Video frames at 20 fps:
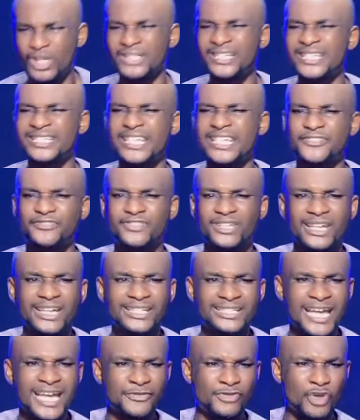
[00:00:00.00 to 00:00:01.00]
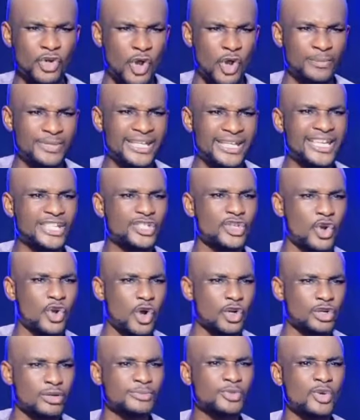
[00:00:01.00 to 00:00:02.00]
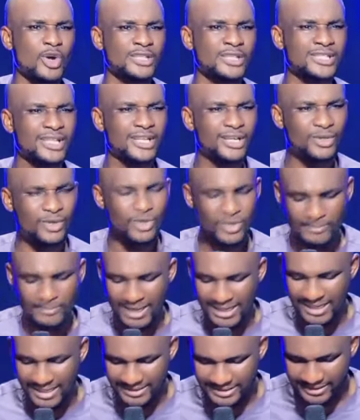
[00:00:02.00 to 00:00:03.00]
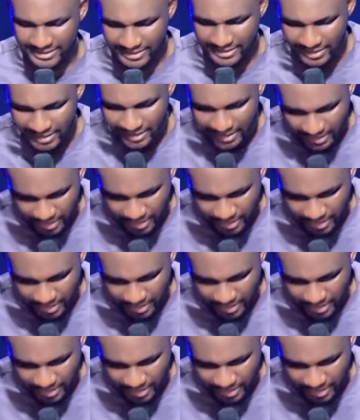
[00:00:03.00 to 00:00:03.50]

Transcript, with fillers: Be not deceived. That evil communication corrupt what? Good manners.